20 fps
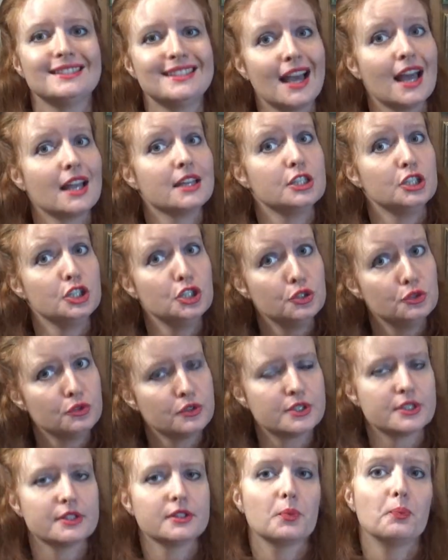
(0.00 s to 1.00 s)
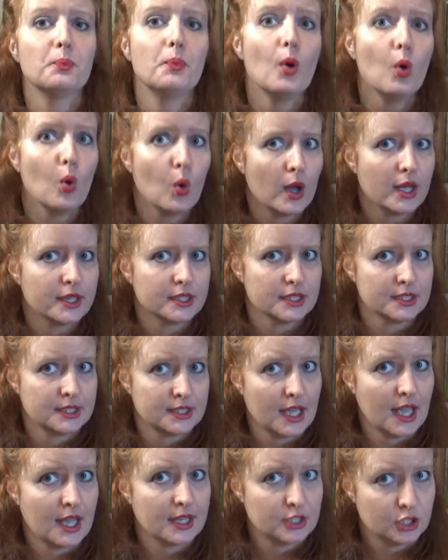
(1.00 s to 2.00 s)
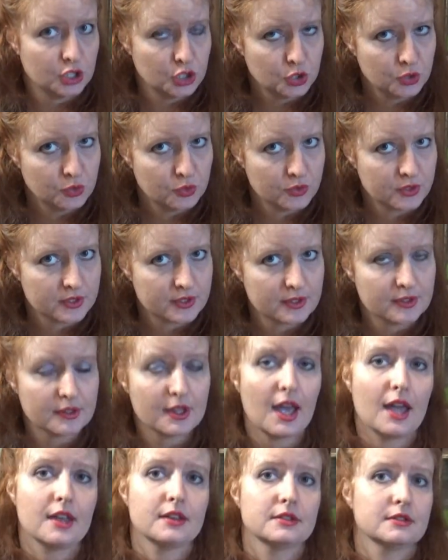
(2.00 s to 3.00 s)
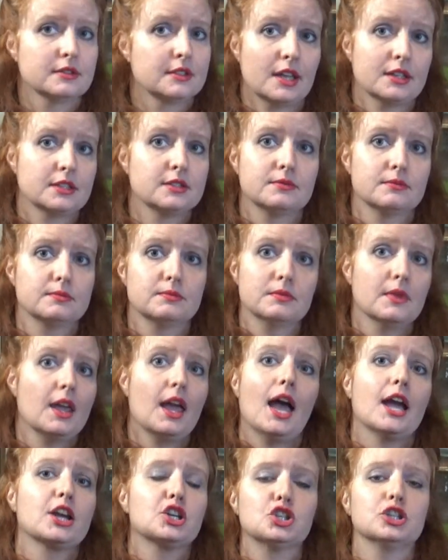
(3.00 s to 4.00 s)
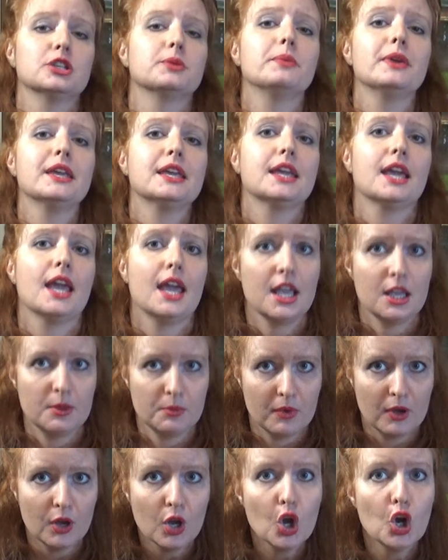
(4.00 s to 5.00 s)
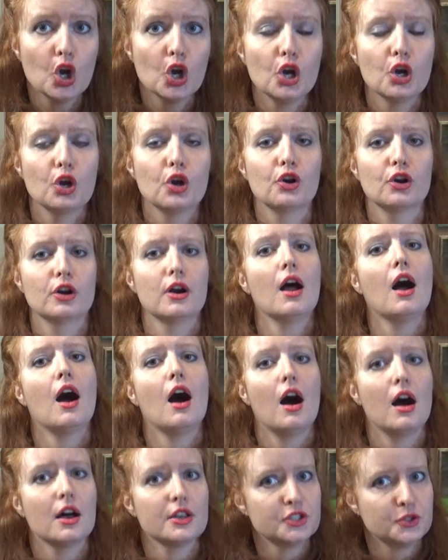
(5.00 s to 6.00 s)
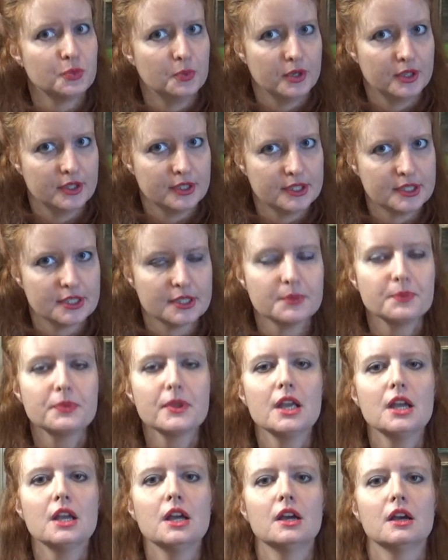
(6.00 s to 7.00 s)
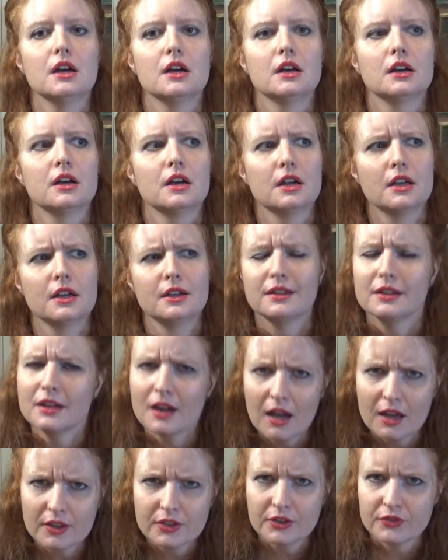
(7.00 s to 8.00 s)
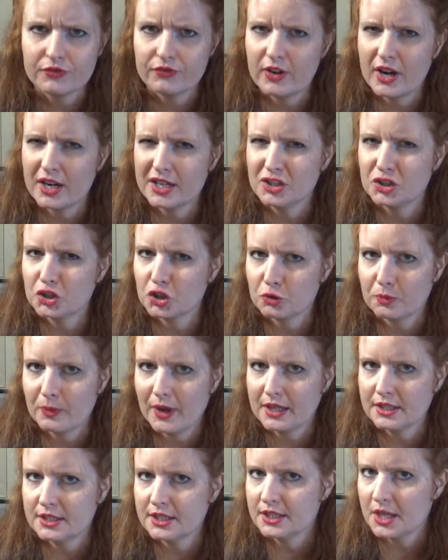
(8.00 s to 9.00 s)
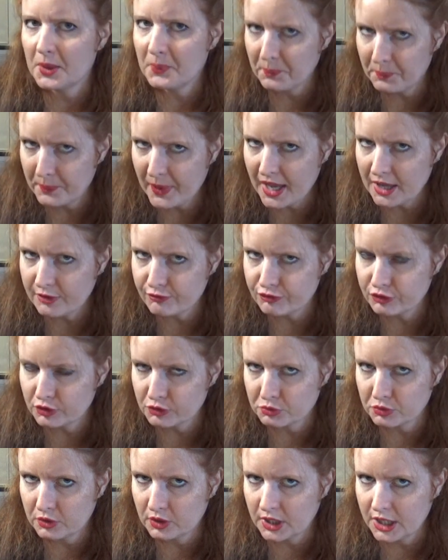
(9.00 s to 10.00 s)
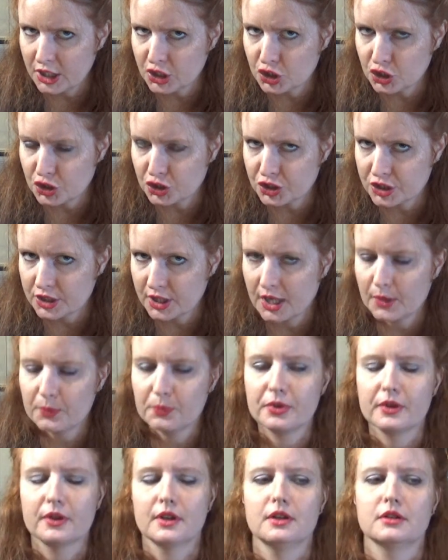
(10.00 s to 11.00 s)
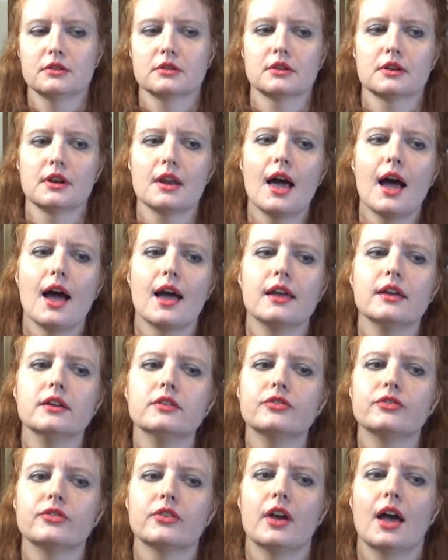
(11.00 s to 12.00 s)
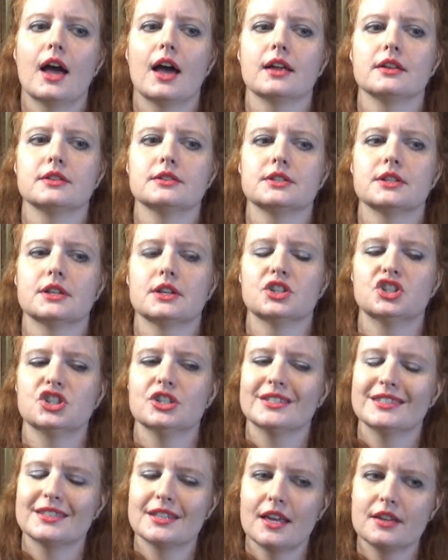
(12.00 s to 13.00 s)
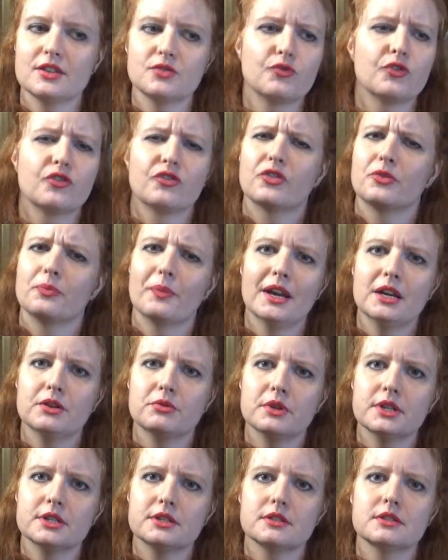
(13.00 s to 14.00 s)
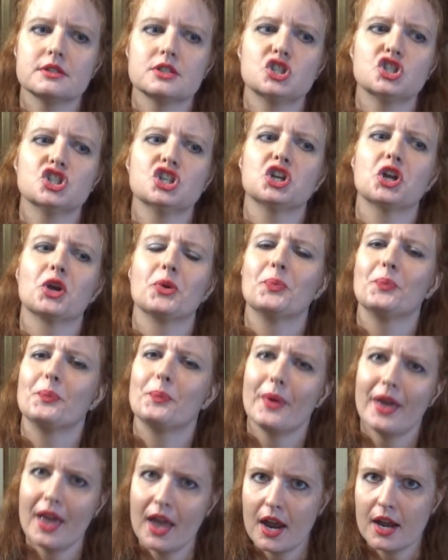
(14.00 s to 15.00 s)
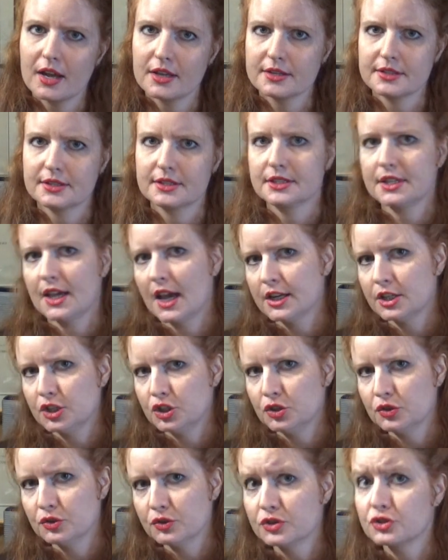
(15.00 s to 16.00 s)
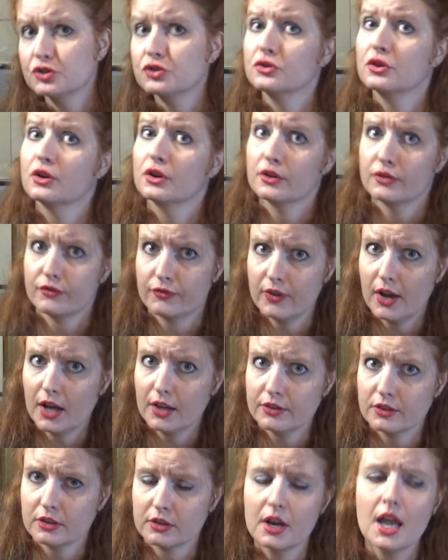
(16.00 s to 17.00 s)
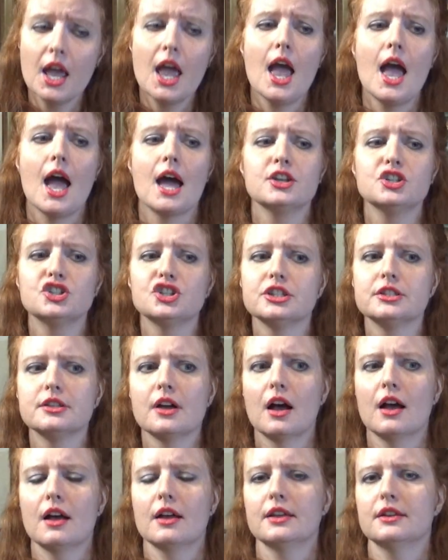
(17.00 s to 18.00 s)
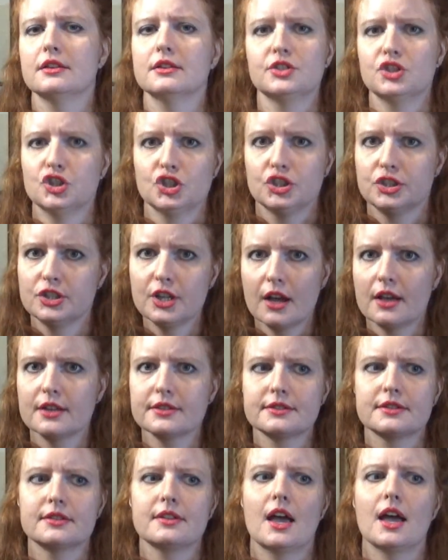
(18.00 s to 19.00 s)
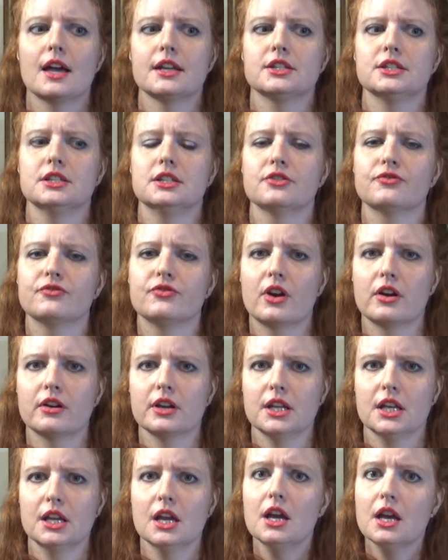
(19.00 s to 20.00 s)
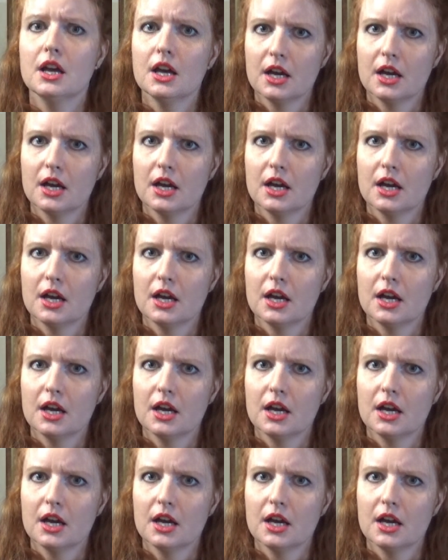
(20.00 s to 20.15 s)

Ted Hughes, the poet Ted Hughes, and that actually became her husband. Another very tormented and painful relationship in her life, and she said for many reasons she compares Ted Hughes to her father, and she does that in a very